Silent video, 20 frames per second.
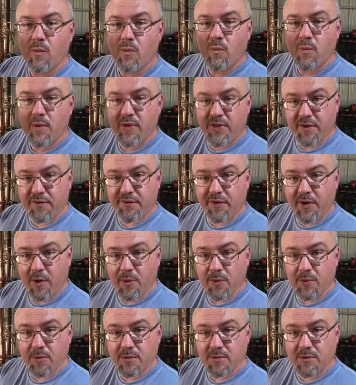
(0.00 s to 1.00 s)
with your
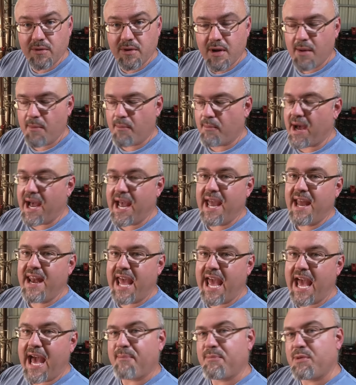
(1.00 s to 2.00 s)
phone. By an
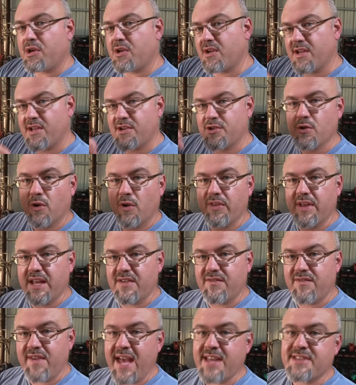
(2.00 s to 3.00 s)
app, you can control the
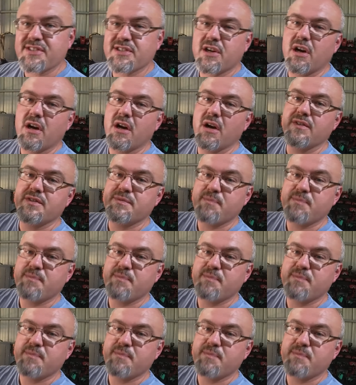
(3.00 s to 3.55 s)
advanced curves,